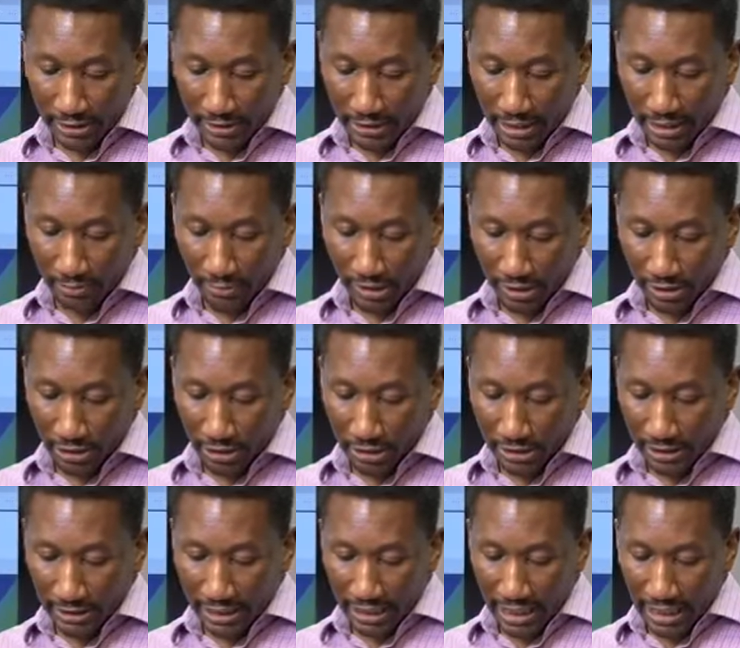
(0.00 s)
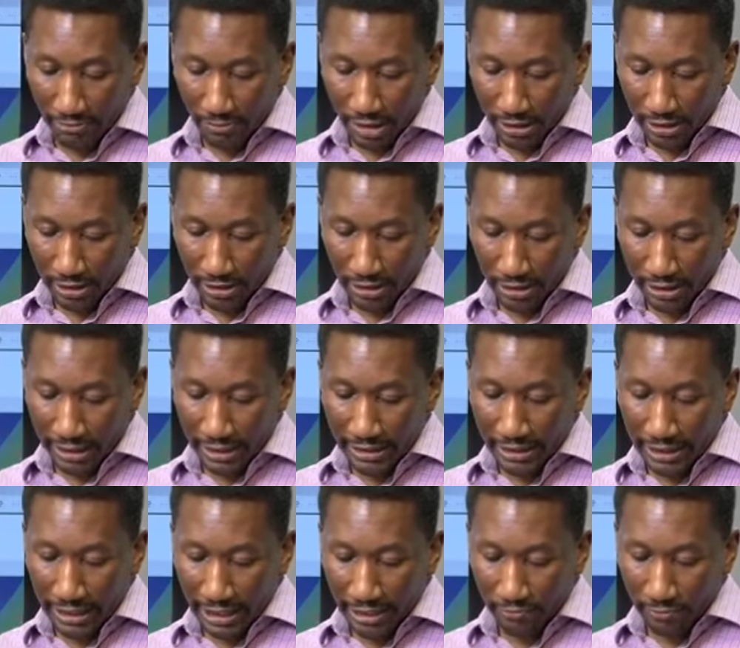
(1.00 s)
statement just came in said they
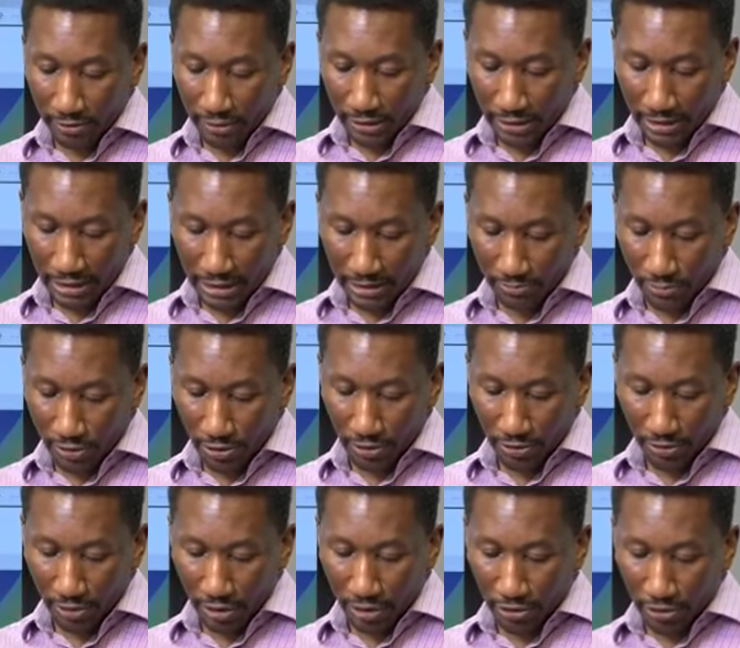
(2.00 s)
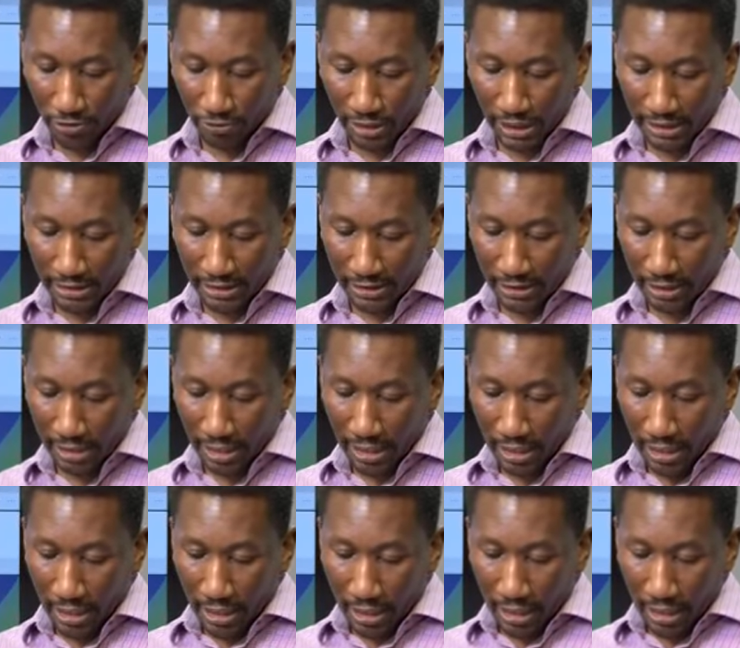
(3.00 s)
never seem to address
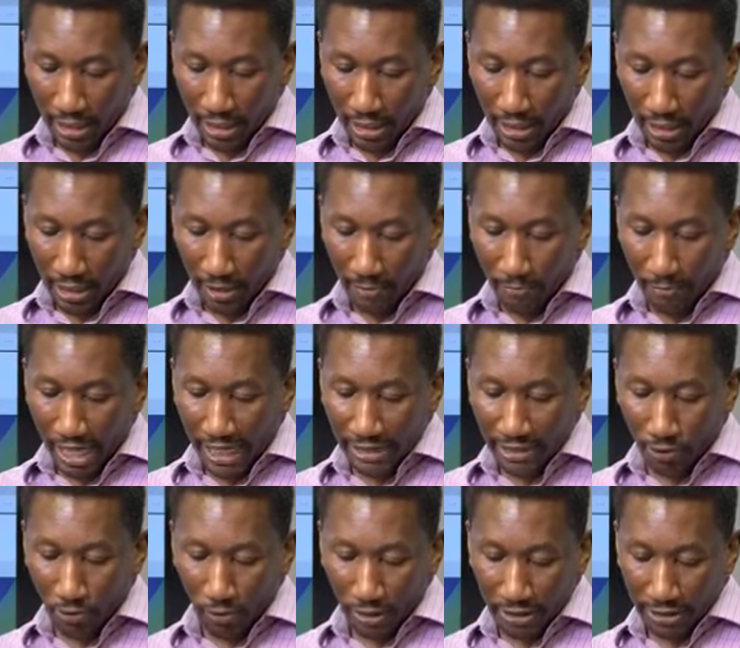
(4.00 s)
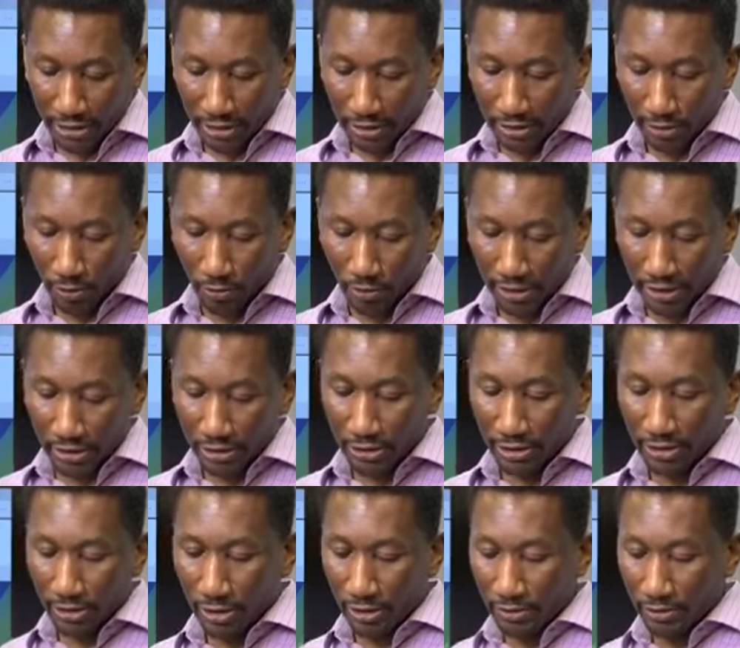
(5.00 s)
uh, my questions or
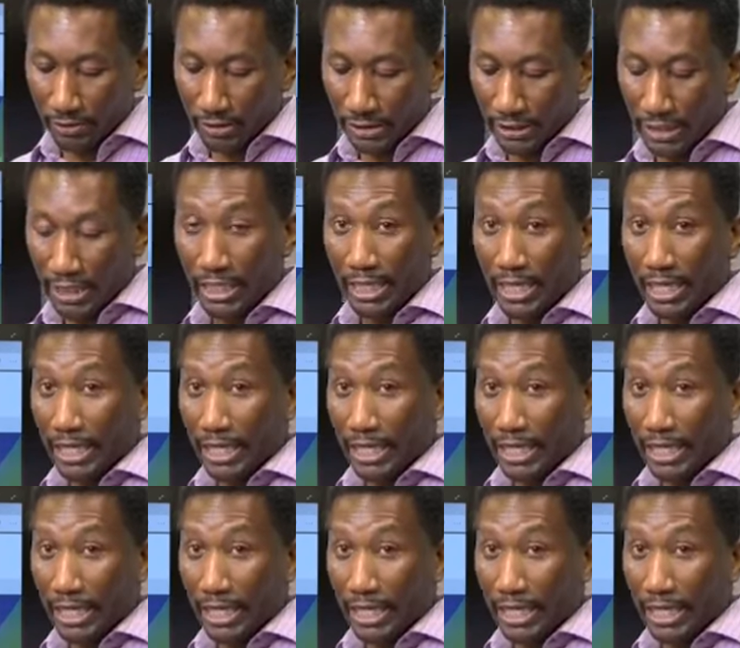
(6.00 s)
concerns.